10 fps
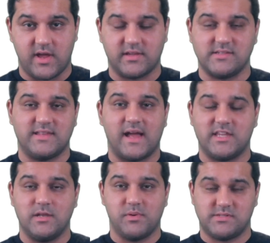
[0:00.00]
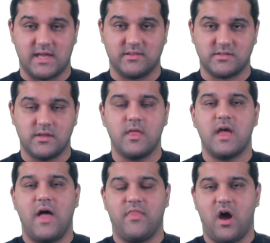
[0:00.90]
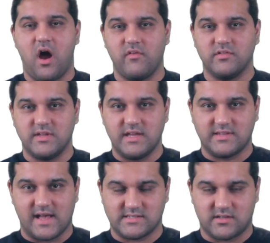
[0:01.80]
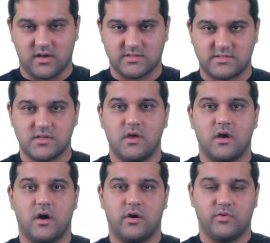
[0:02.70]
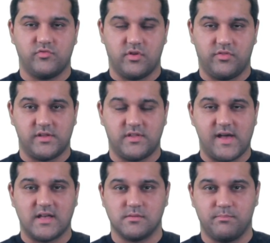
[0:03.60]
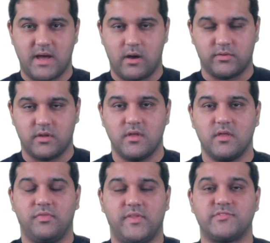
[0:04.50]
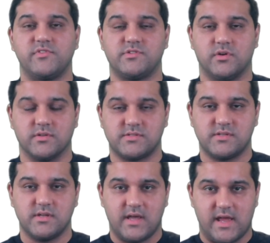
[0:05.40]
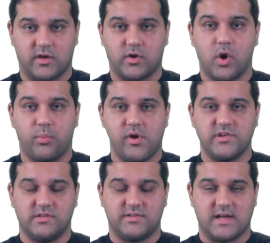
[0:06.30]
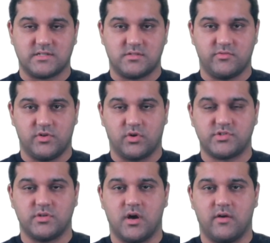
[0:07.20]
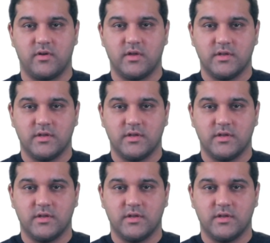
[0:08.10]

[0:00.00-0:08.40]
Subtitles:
rate is 19% and the R&D tax costs are £130,000, this results in a corporation tax reduction of